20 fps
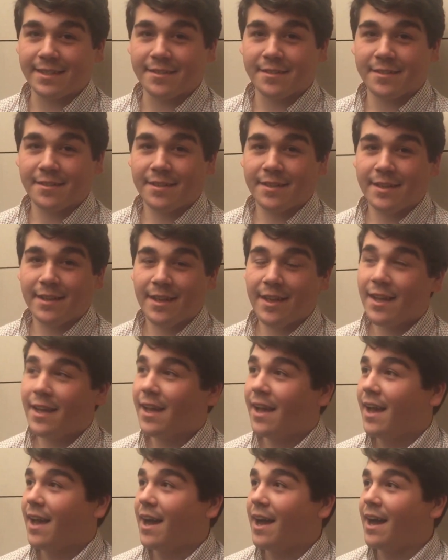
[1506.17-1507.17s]
Why were you on 9 so
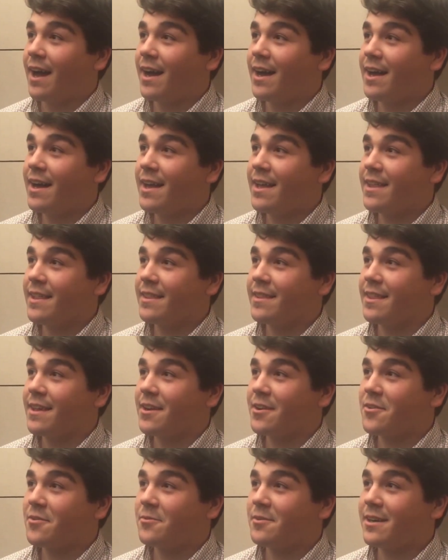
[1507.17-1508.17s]
much?
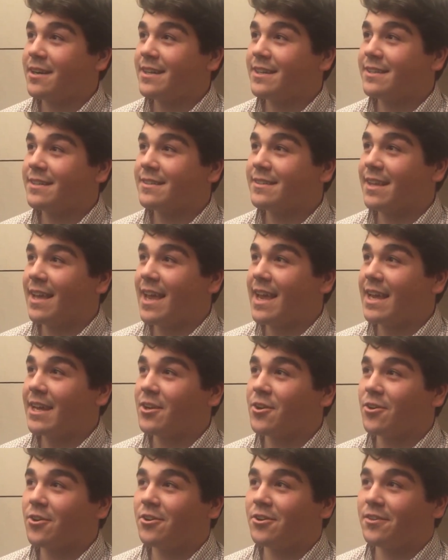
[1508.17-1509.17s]
There was
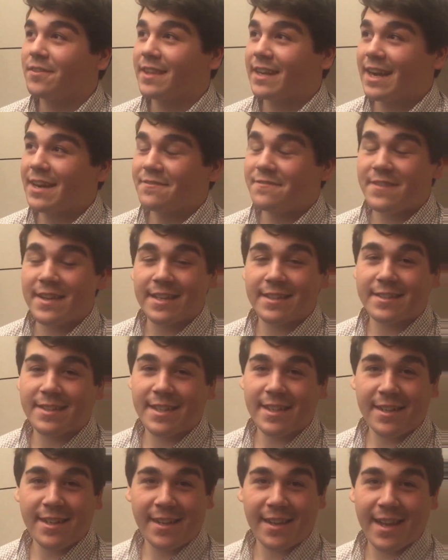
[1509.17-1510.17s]
a girl that I
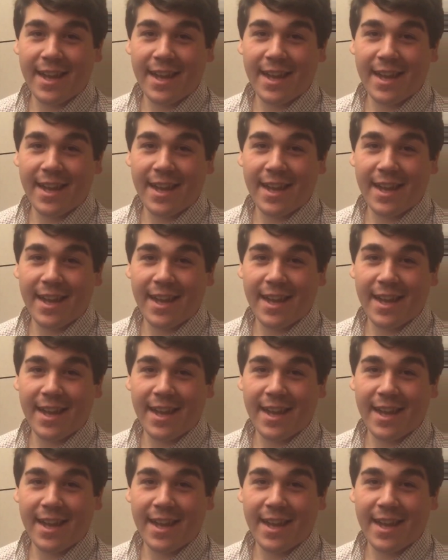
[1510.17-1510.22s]
fancied,